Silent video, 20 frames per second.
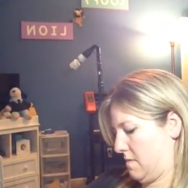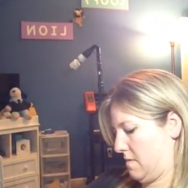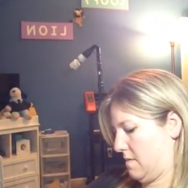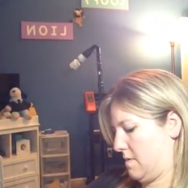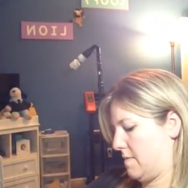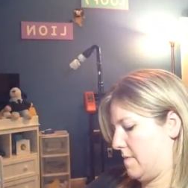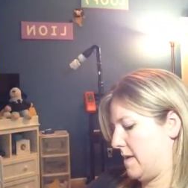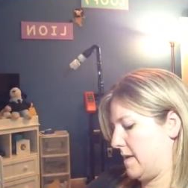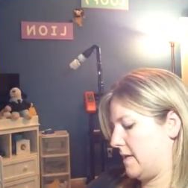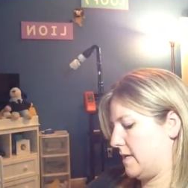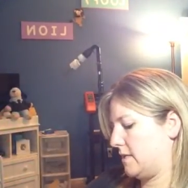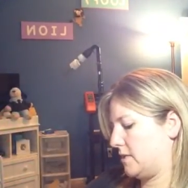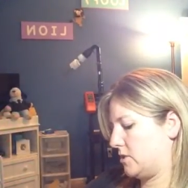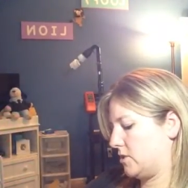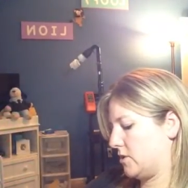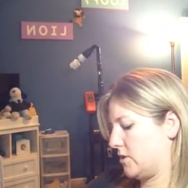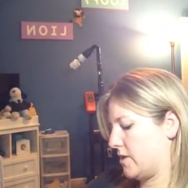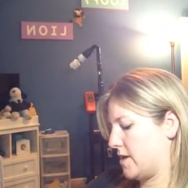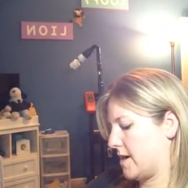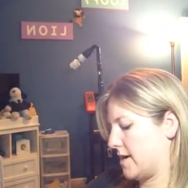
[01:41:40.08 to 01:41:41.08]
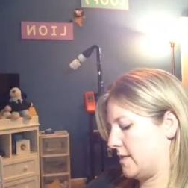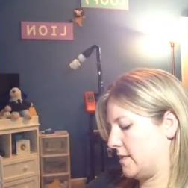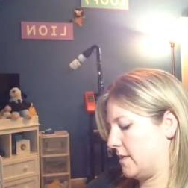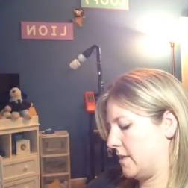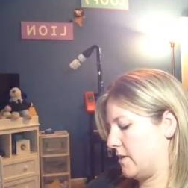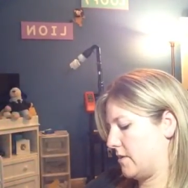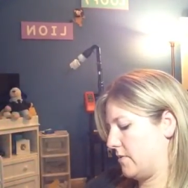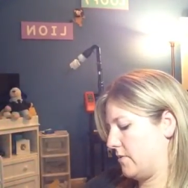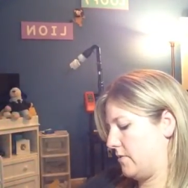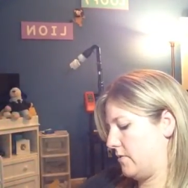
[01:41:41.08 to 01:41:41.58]
I'm making sure not to
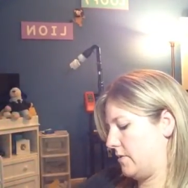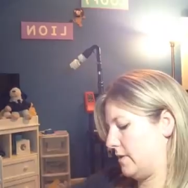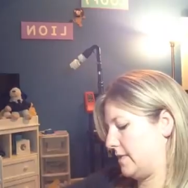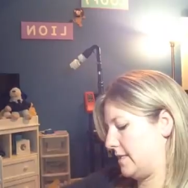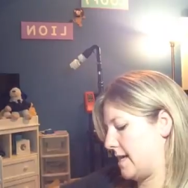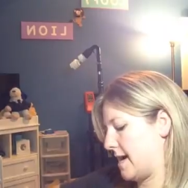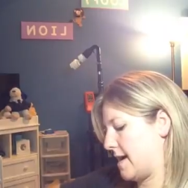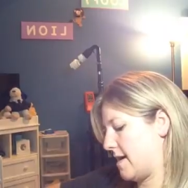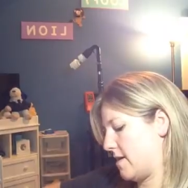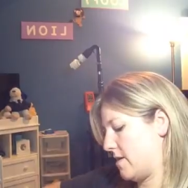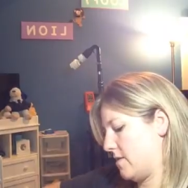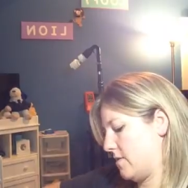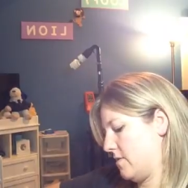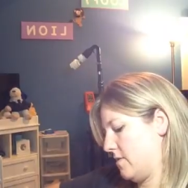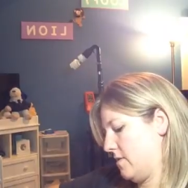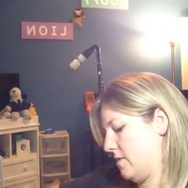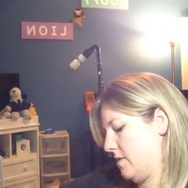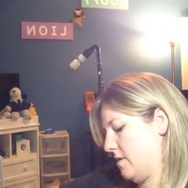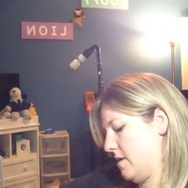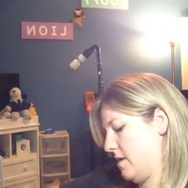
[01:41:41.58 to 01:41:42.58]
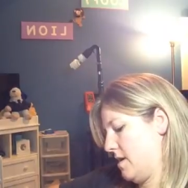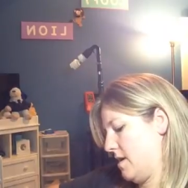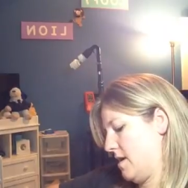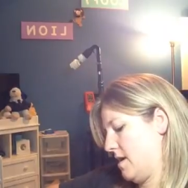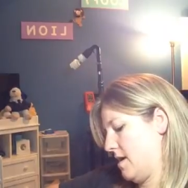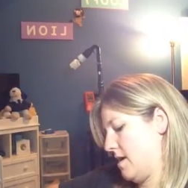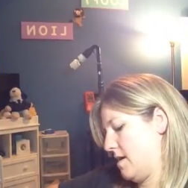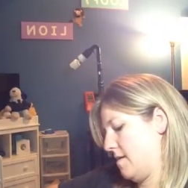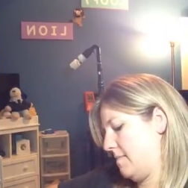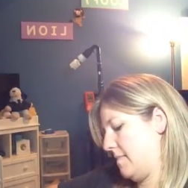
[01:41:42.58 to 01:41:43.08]
go through the towel.
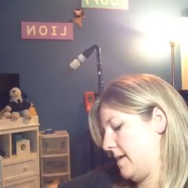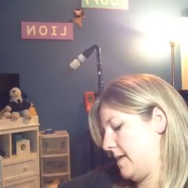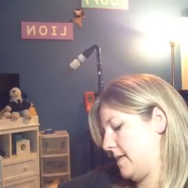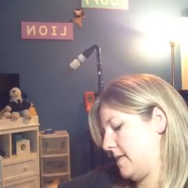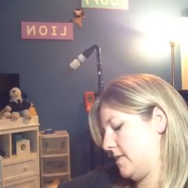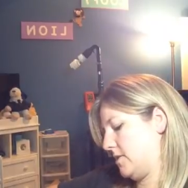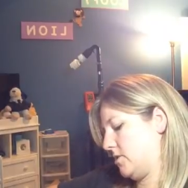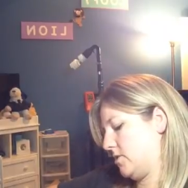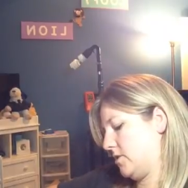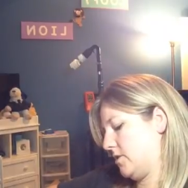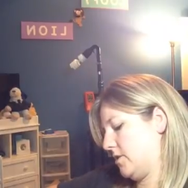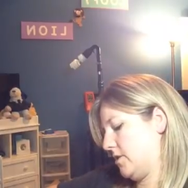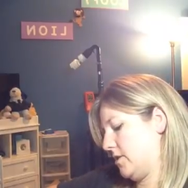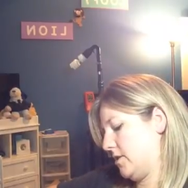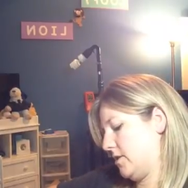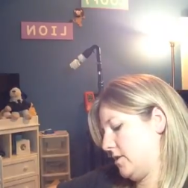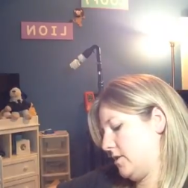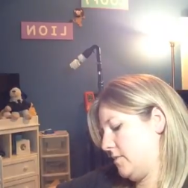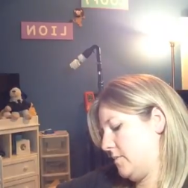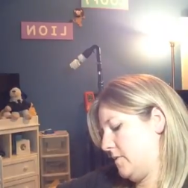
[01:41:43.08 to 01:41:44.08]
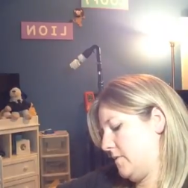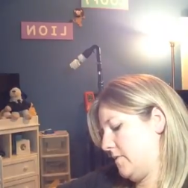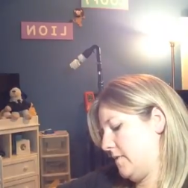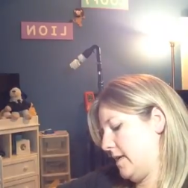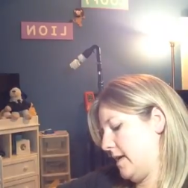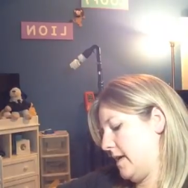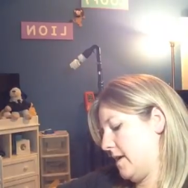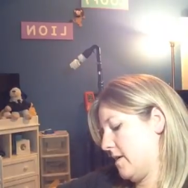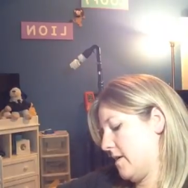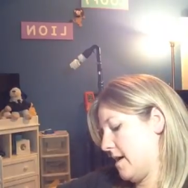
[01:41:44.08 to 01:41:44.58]
Making sure to move
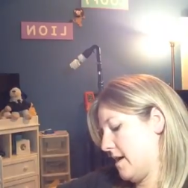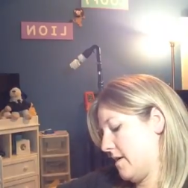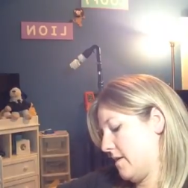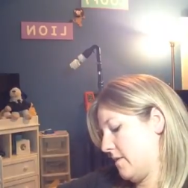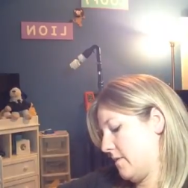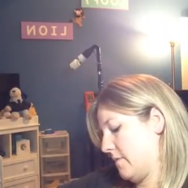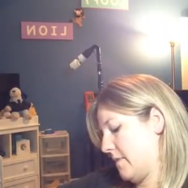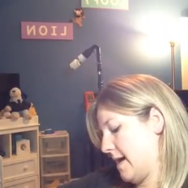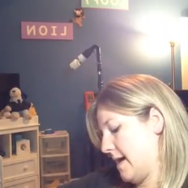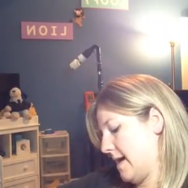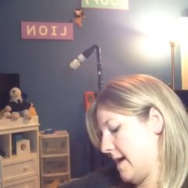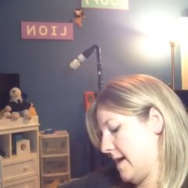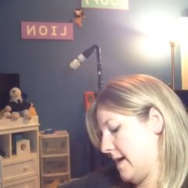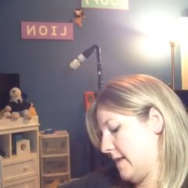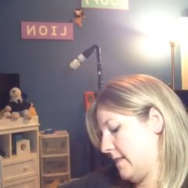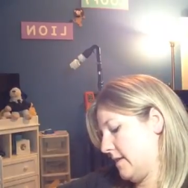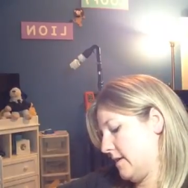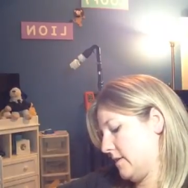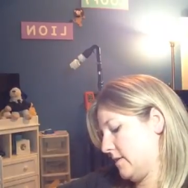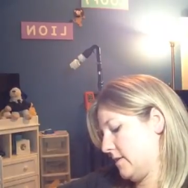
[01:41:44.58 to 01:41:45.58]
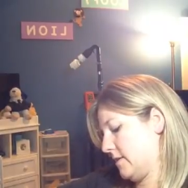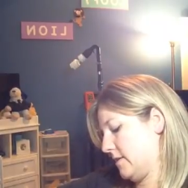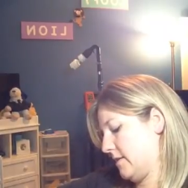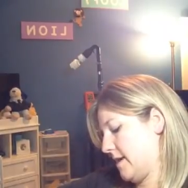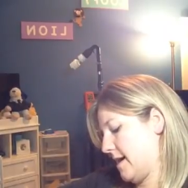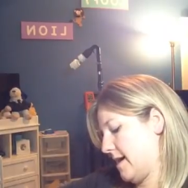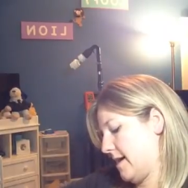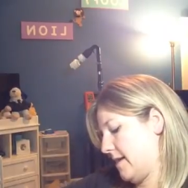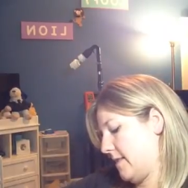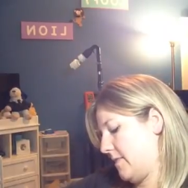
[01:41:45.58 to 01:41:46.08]
the ear out of the way. There's a
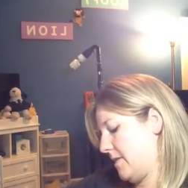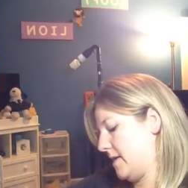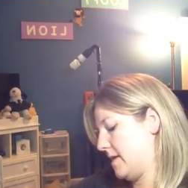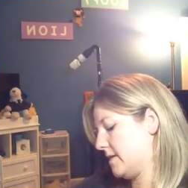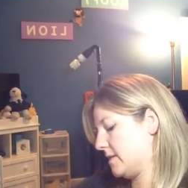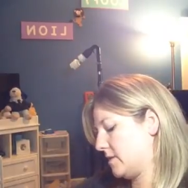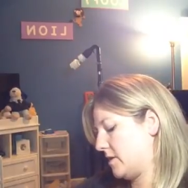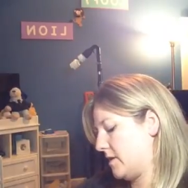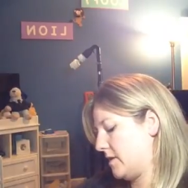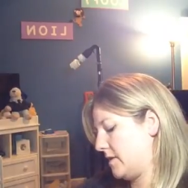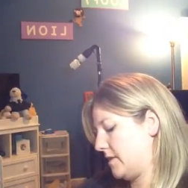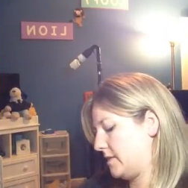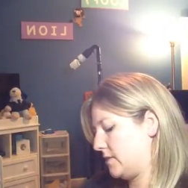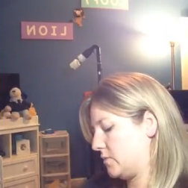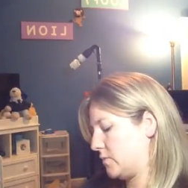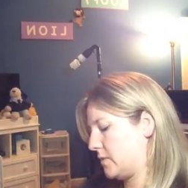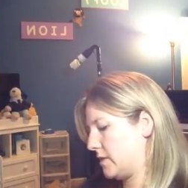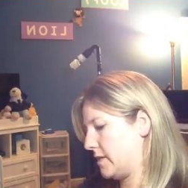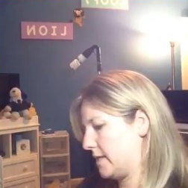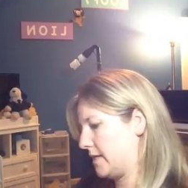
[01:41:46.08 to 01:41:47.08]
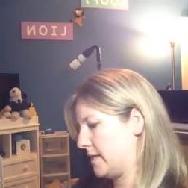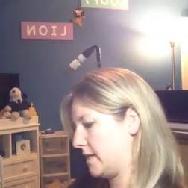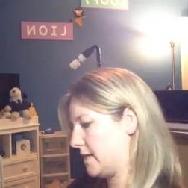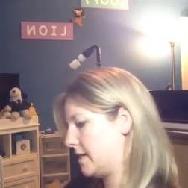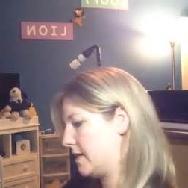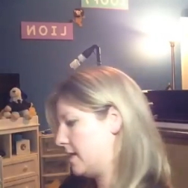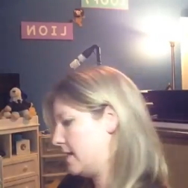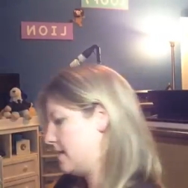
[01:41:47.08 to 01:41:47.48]
lot of things on this one